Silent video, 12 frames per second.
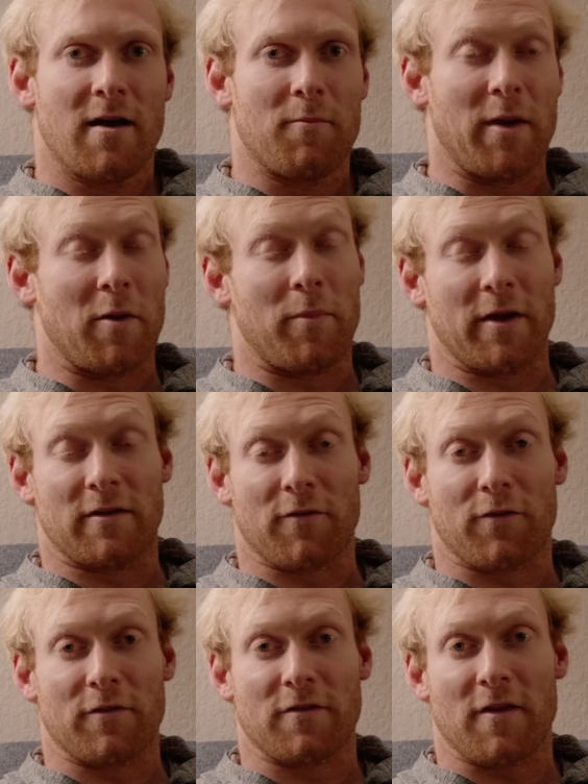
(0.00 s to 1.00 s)
made a big
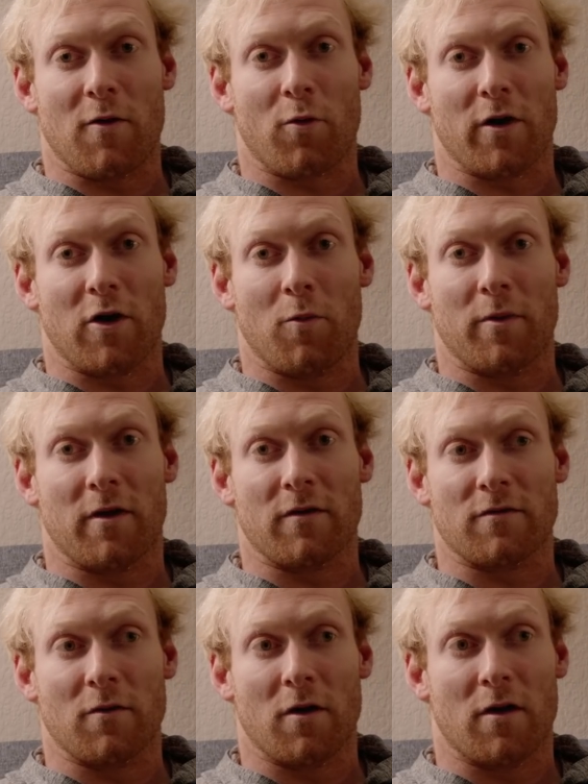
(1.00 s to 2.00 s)
difference in that workout
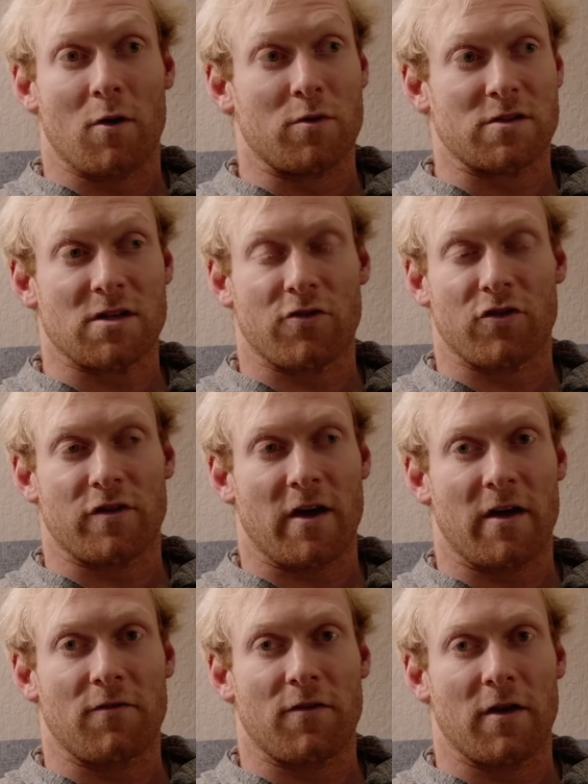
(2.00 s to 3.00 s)
because it was such a
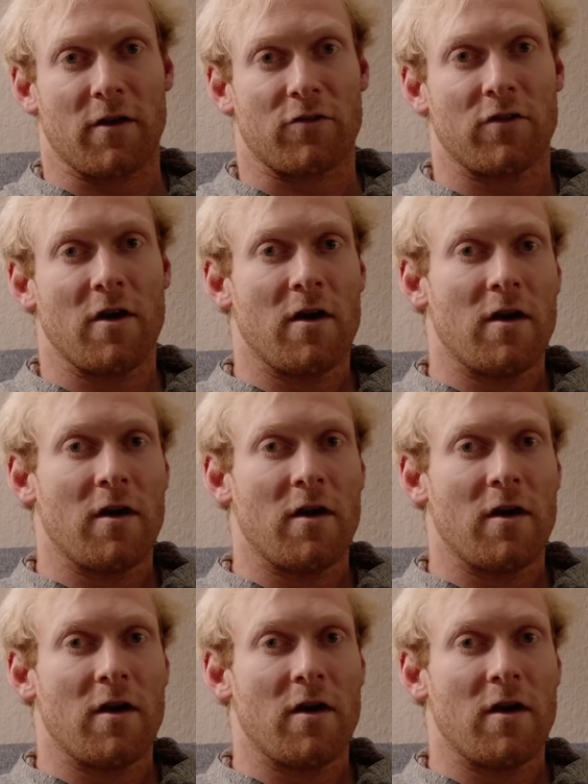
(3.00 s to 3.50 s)
tight finish.